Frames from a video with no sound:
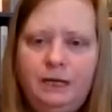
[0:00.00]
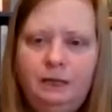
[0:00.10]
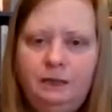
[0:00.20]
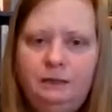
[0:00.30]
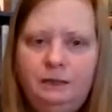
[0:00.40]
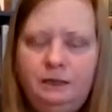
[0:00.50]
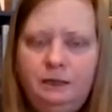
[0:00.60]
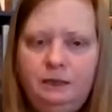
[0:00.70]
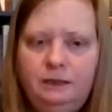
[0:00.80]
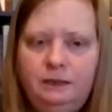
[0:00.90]
and
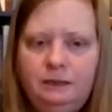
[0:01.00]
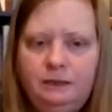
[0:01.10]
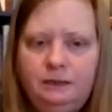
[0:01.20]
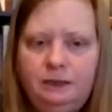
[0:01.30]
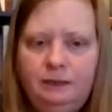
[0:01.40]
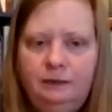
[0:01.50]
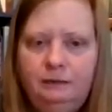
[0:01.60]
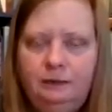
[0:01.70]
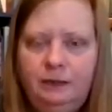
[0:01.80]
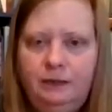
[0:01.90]
this is
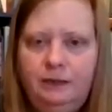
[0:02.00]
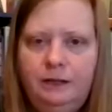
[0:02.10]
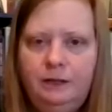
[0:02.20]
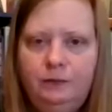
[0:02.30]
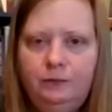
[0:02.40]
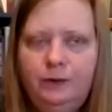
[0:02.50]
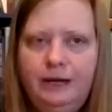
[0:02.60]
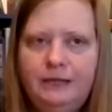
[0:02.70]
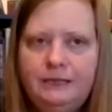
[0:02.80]
another way.